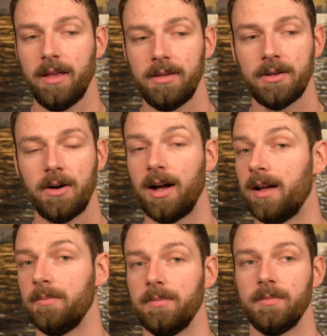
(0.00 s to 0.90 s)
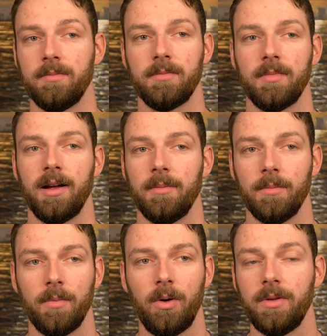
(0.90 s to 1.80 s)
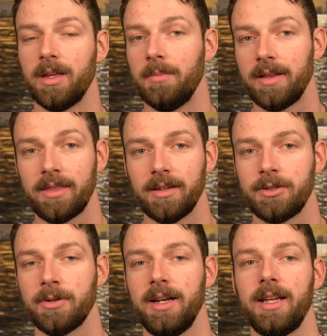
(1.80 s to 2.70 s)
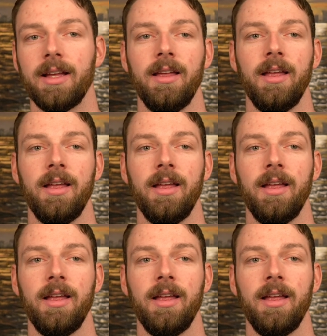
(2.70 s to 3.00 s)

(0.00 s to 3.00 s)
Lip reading: I'm only a month into trading.